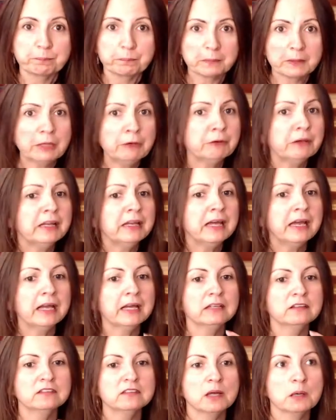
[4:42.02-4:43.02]
And you can
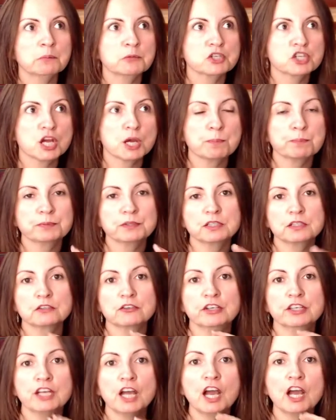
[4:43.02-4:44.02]
add some chopped
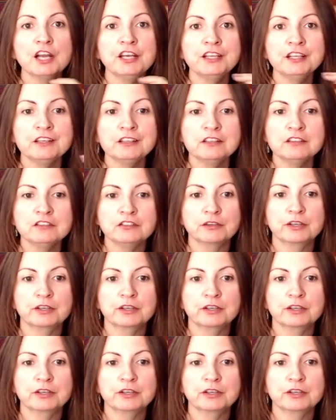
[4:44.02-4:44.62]
green onions,